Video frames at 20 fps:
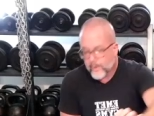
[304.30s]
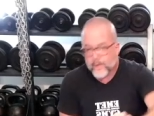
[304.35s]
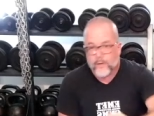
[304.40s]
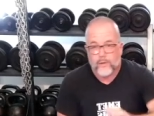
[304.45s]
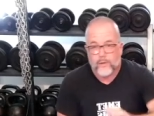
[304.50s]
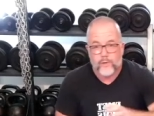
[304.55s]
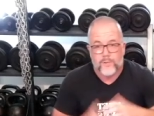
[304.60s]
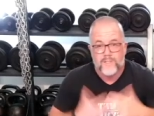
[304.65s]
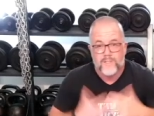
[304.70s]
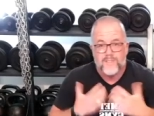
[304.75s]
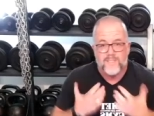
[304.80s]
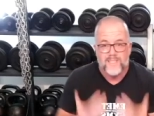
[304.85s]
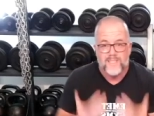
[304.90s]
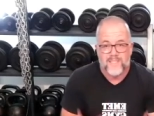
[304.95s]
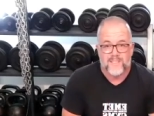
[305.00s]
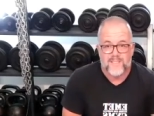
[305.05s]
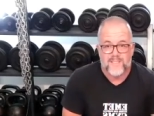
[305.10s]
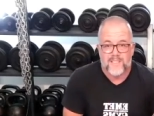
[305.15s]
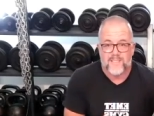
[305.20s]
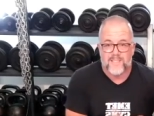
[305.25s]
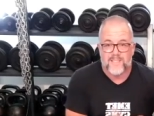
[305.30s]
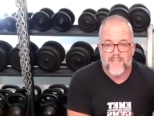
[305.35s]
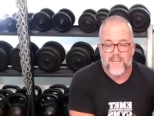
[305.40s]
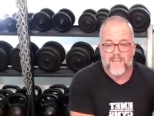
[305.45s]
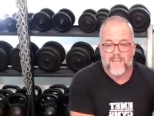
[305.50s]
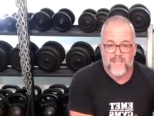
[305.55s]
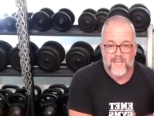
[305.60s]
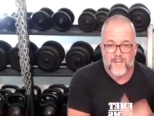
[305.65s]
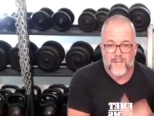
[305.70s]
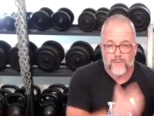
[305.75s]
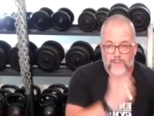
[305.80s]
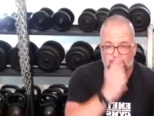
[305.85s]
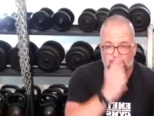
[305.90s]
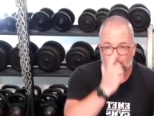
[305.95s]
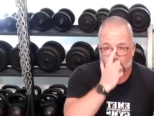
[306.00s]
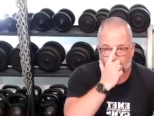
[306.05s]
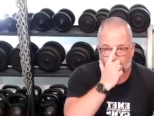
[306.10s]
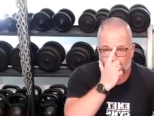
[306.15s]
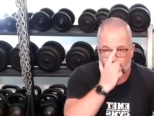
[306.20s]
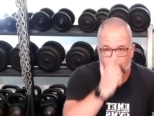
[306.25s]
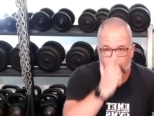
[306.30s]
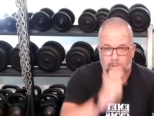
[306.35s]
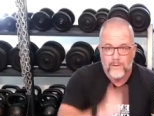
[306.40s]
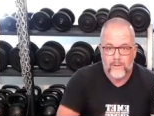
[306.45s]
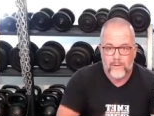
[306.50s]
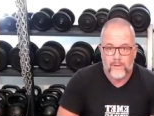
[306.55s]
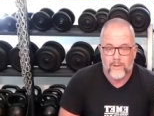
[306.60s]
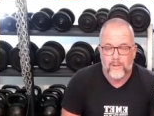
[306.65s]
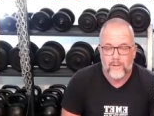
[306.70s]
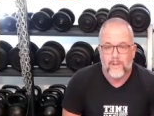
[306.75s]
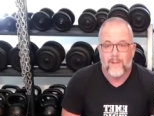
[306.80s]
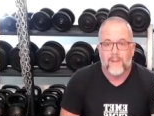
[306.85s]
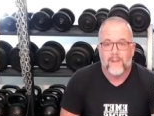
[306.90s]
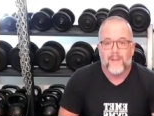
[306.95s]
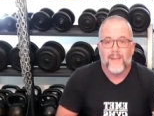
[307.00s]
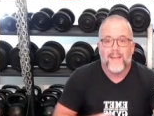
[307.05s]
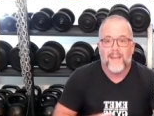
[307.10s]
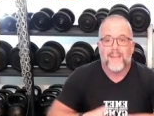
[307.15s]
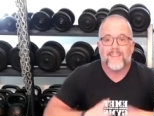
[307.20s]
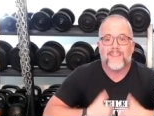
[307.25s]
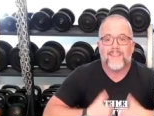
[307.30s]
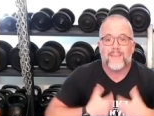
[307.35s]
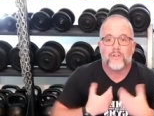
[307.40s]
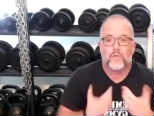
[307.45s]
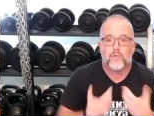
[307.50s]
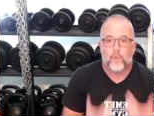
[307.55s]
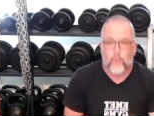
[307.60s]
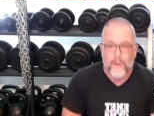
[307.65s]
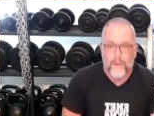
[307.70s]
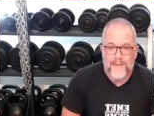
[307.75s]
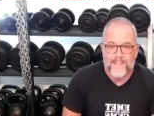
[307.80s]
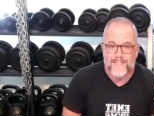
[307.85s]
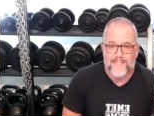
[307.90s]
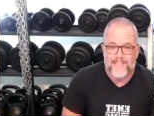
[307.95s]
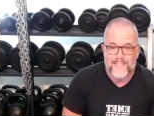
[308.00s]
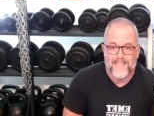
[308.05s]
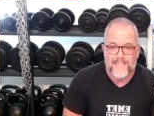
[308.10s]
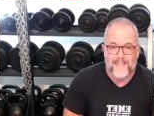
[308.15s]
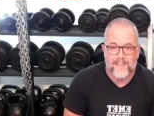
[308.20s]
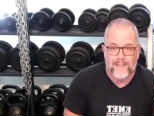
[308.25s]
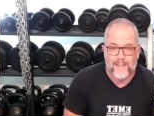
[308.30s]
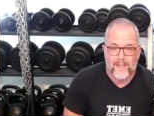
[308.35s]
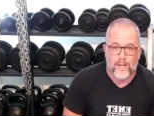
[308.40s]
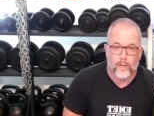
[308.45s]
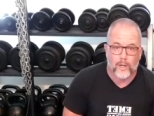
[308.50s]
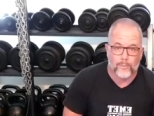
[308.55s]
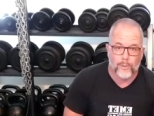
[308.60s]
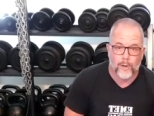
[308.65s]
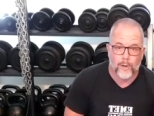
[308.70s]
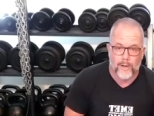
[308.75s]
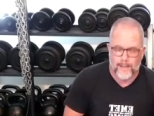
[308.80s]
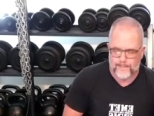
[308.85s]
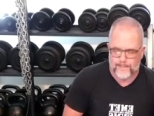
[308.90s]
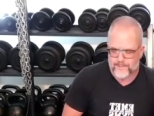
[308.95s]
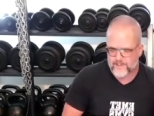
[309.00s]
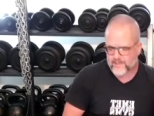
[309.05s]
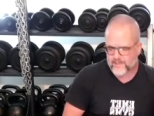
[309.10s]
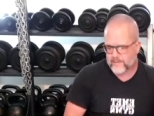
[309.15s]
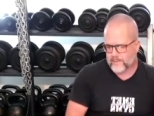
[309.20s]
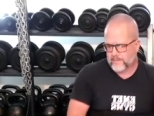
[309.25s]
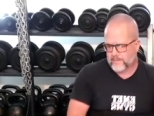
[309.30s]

to do a 60-second FLR and then 20 elbow ups.